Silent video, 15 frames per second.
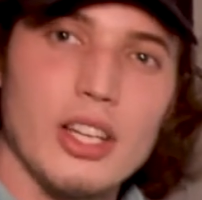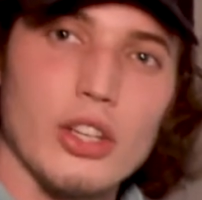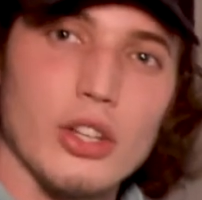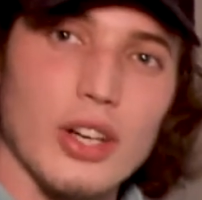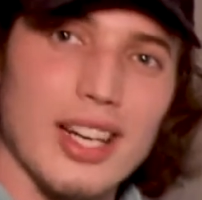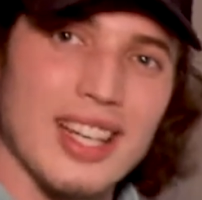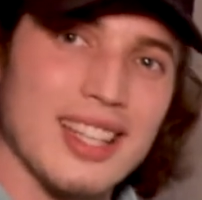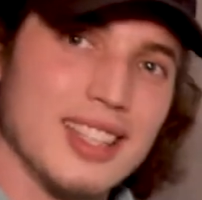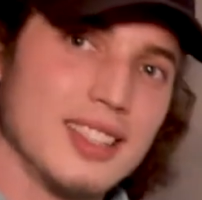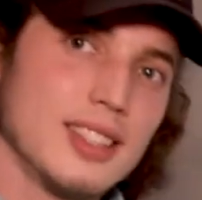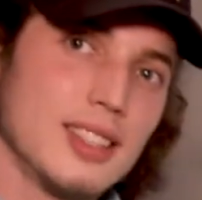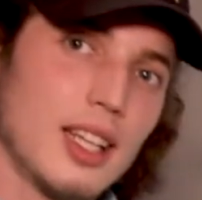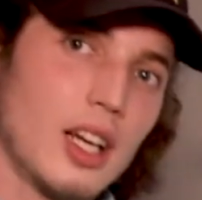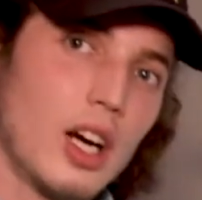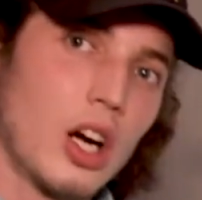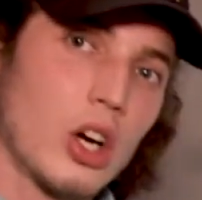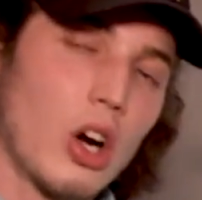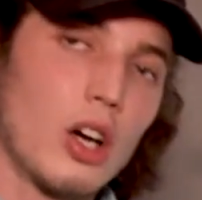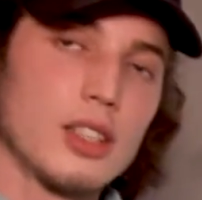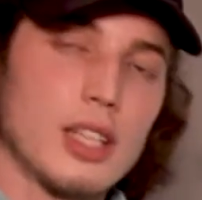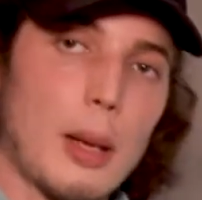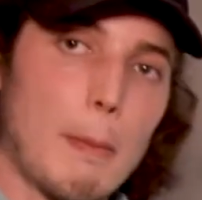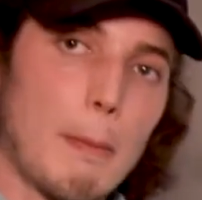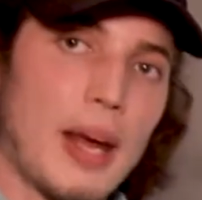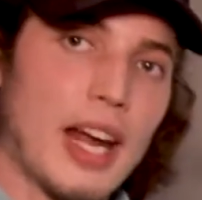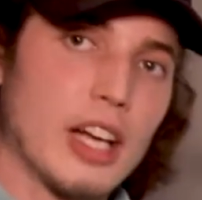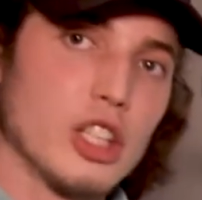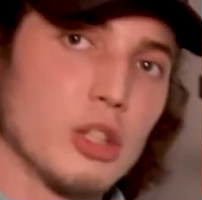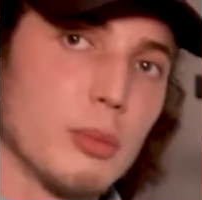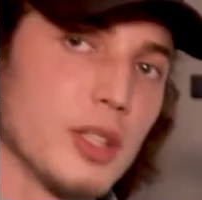there is a content
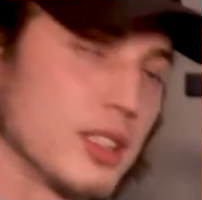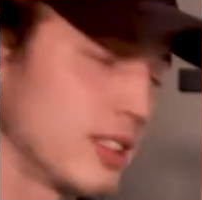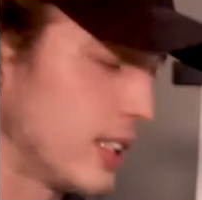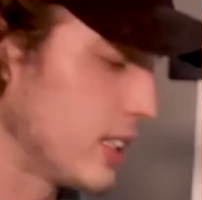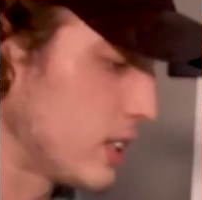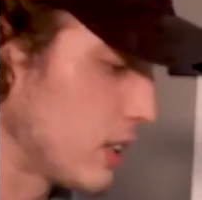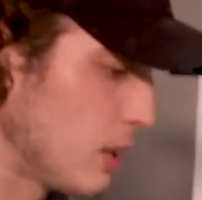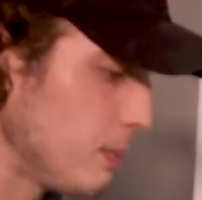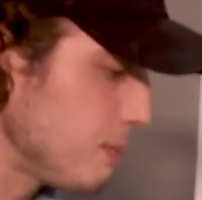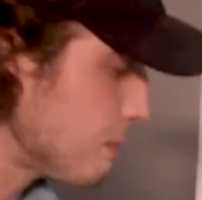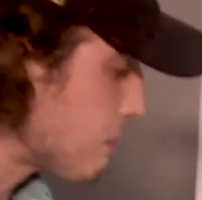management system.